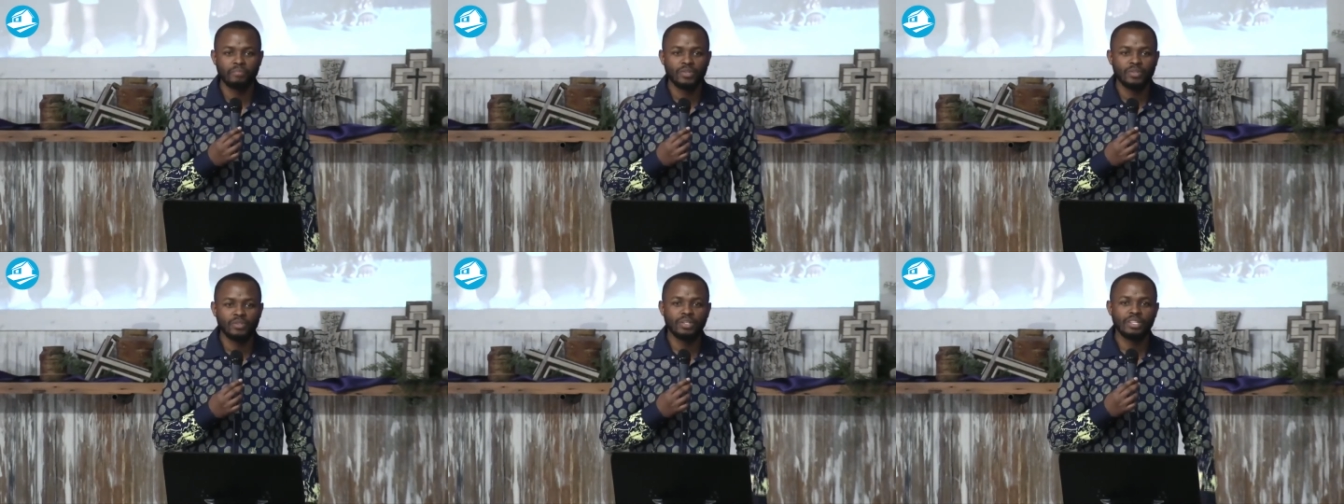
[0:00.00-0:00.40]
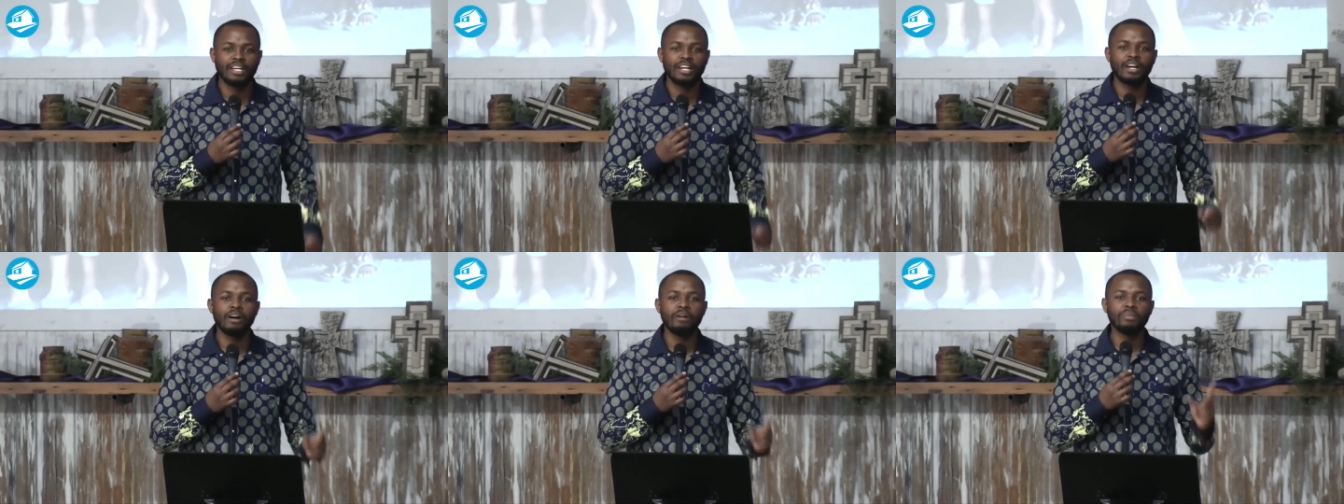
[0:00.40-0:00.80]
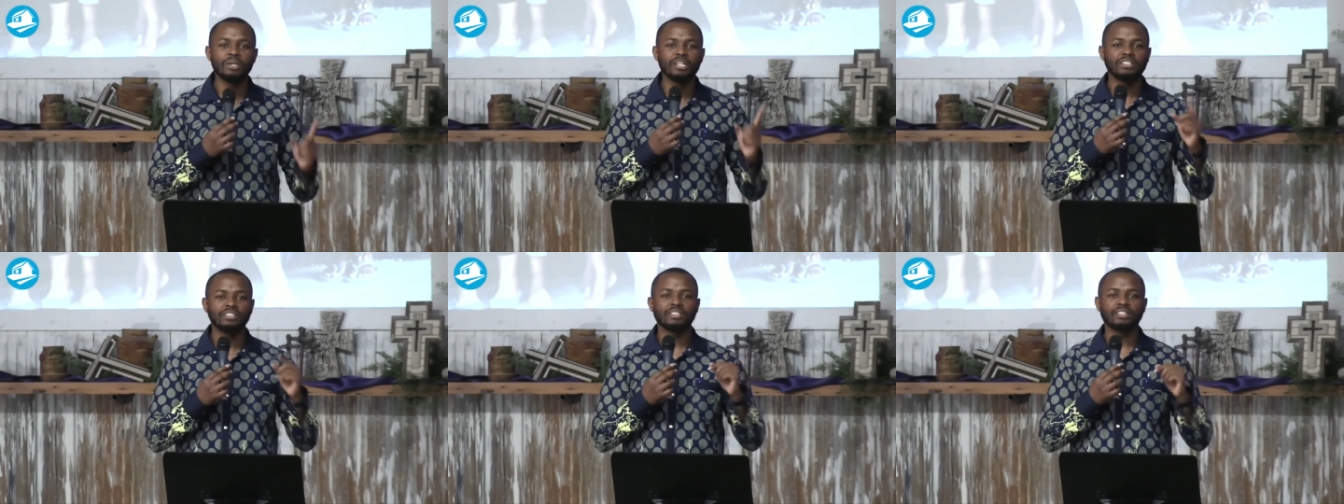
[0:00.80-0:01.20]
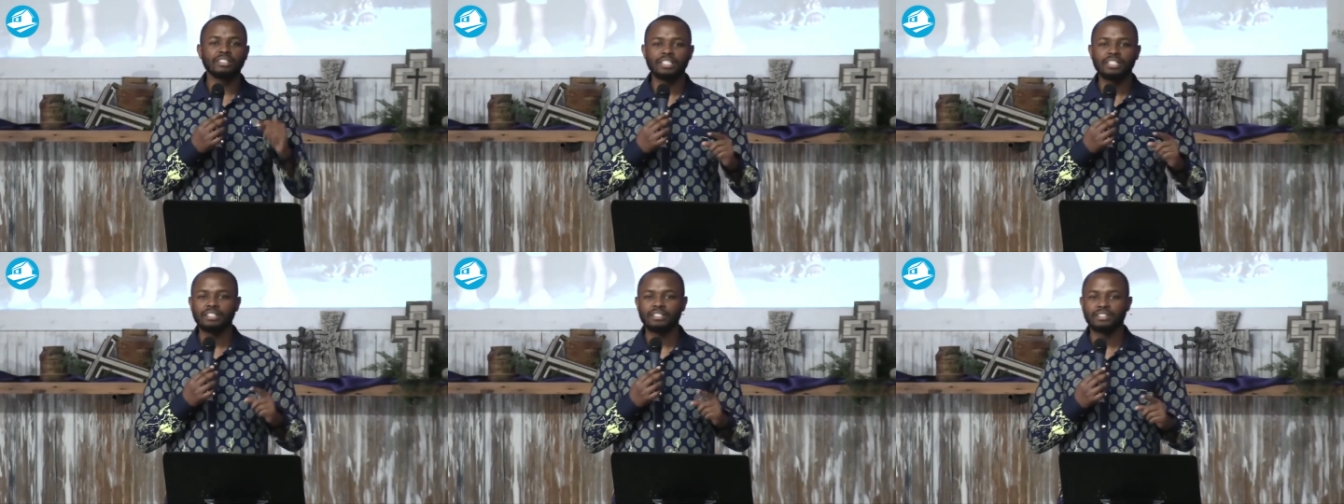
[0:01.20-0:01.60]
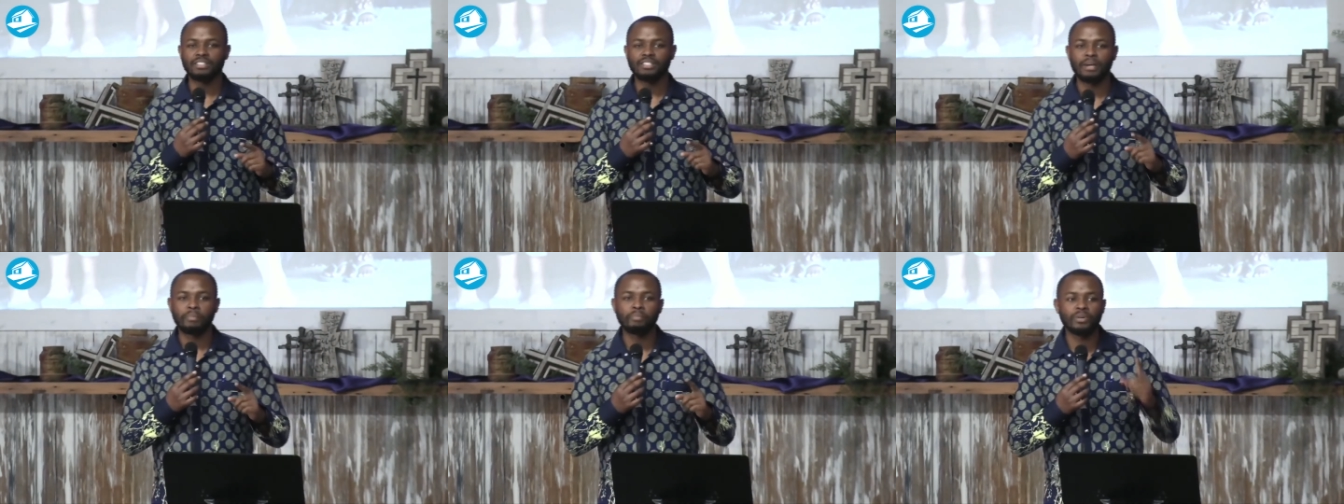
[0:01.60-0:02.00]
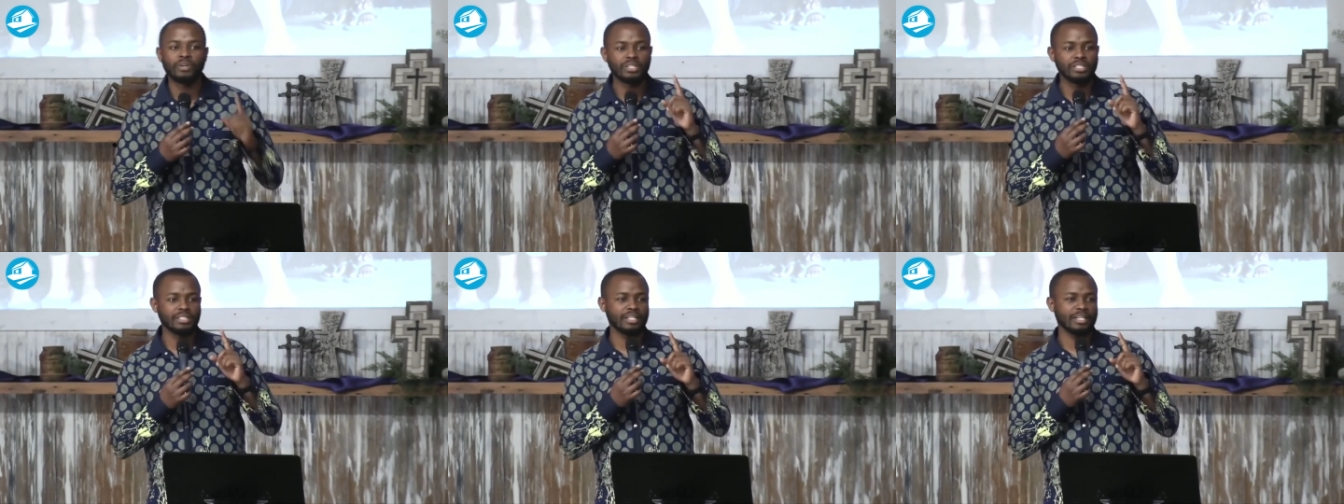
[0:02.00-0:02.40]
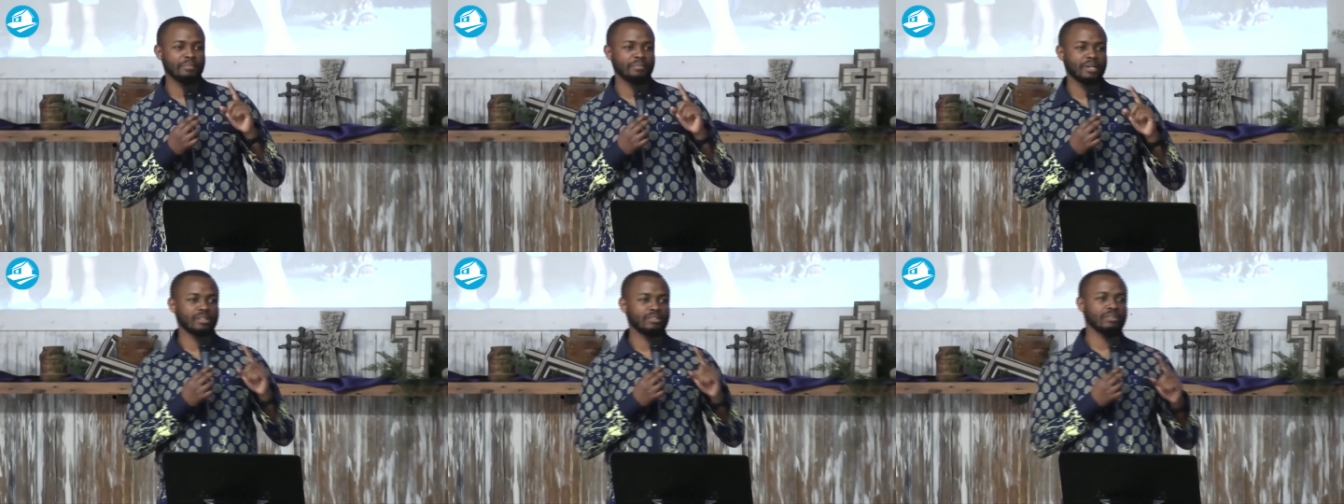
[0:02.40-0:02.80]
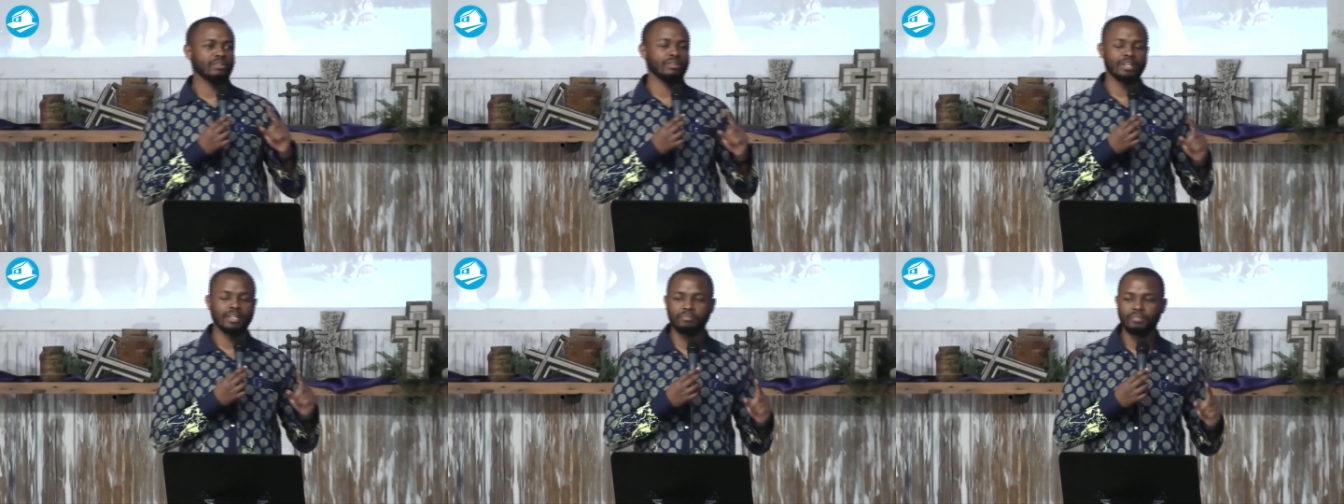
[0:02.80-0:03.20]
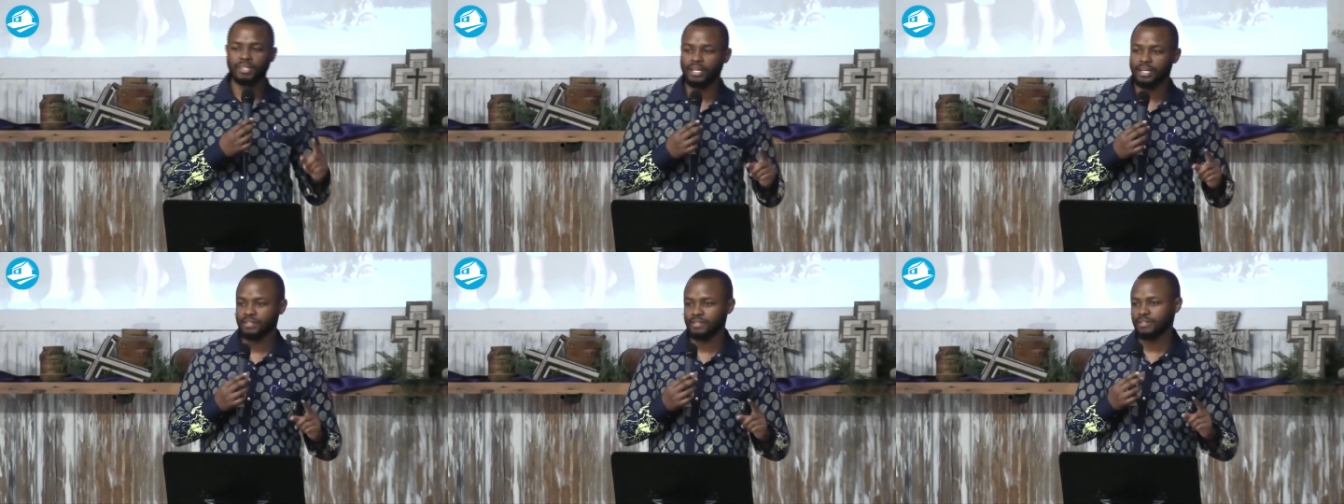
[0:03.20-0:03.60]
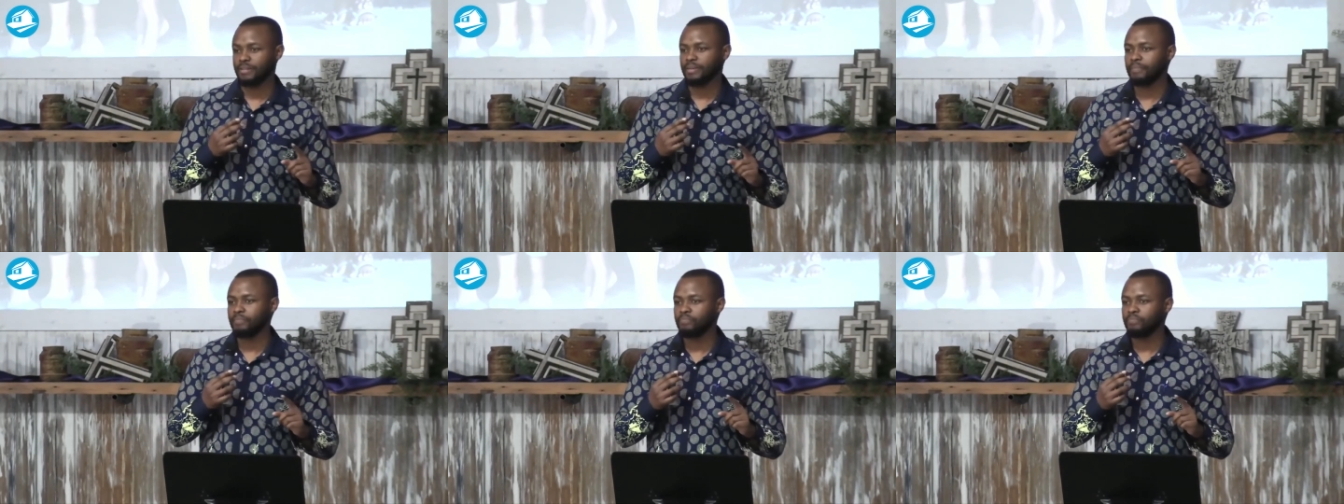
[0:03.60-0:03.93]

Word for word: So the communist leaders approached him and they told him this